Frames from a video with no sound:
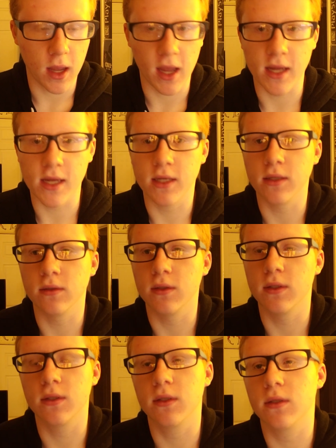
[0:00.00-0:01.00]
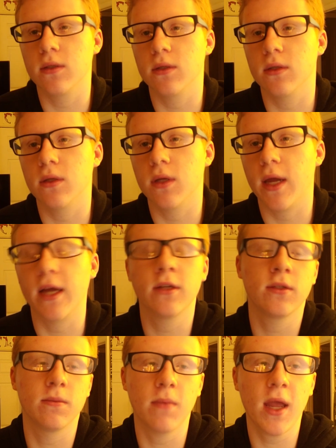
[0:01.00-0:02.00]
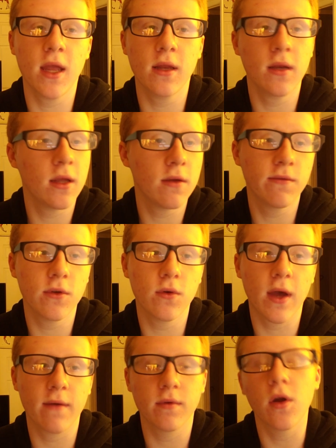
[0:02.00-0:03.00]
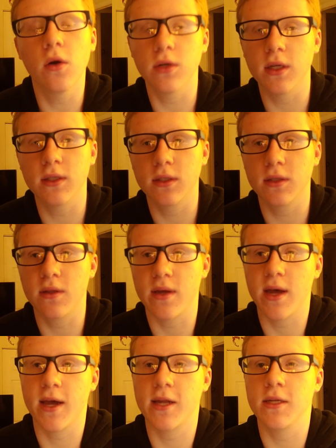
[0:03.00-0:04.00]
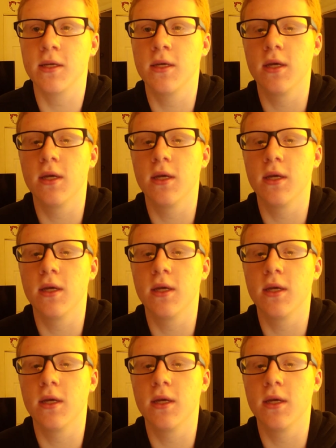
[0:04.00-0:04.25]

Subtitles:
and as many of you have noticed that